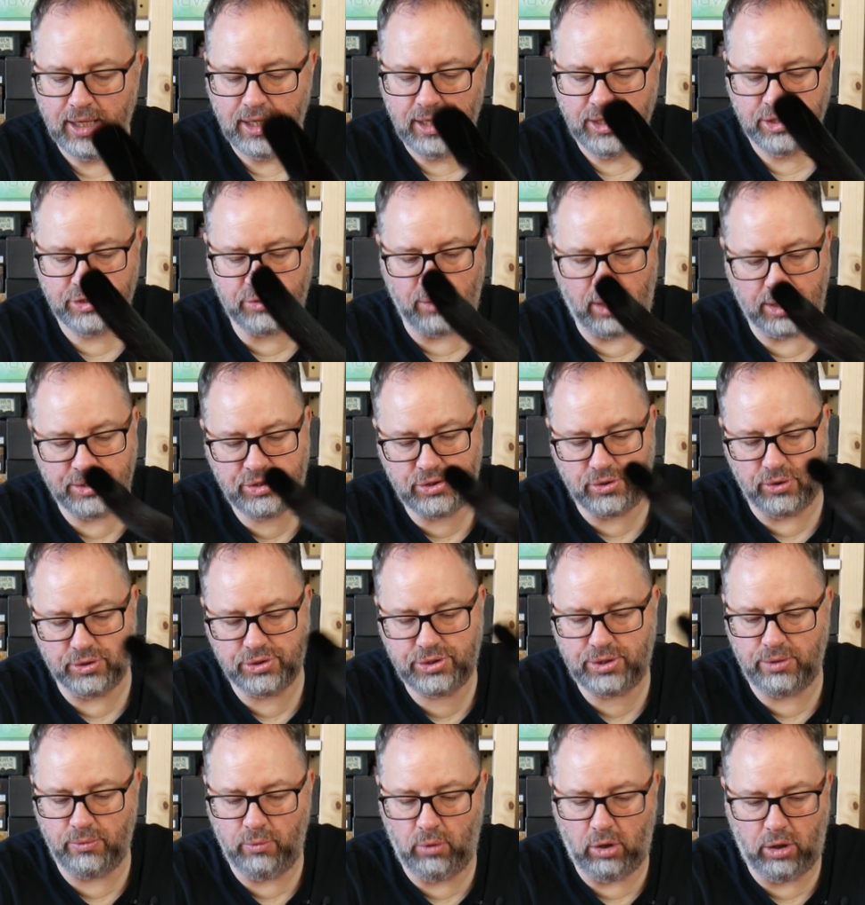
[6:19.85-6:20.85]
So I talked
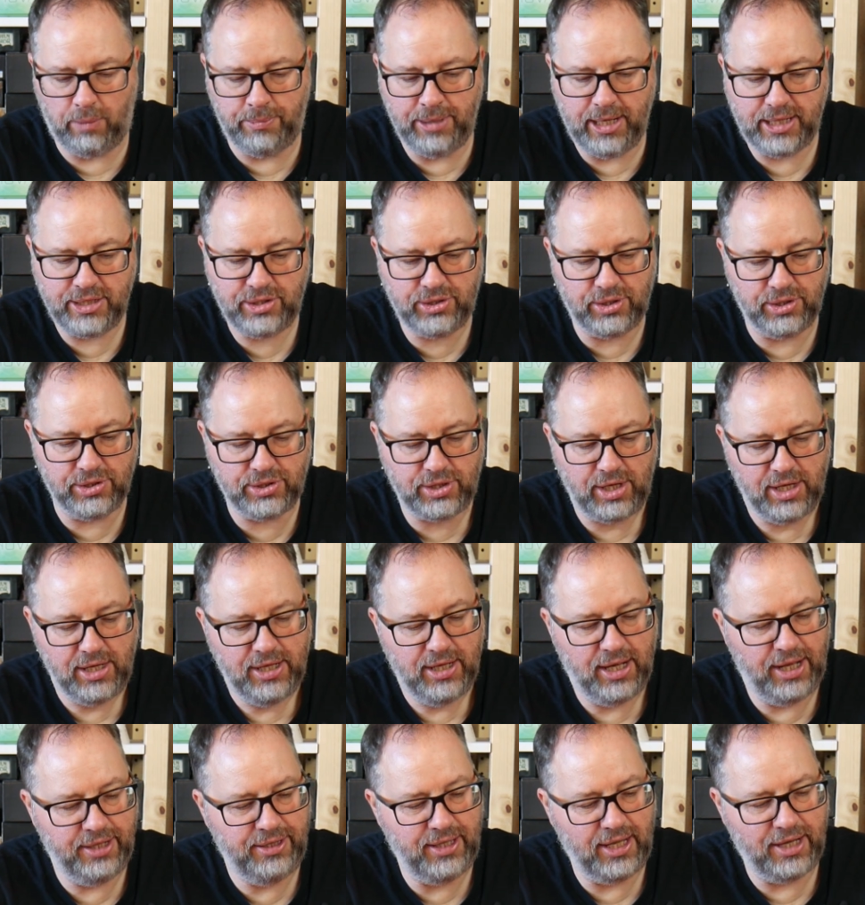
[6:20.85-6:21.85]
to Warbases
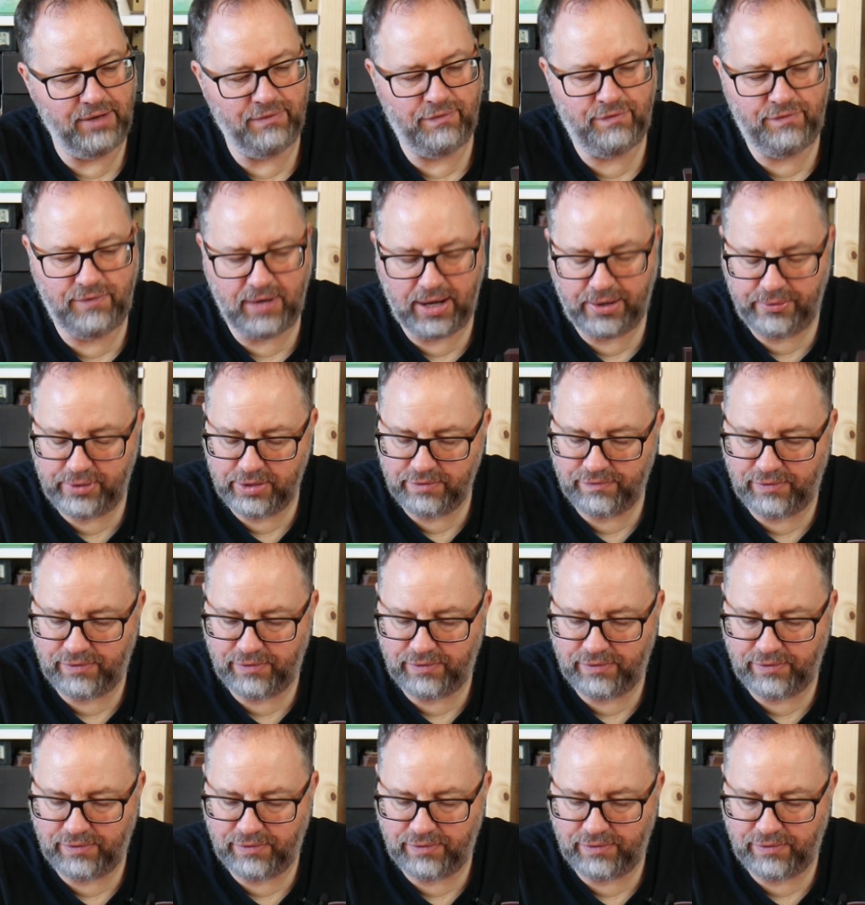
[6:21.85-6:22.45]
and they have very,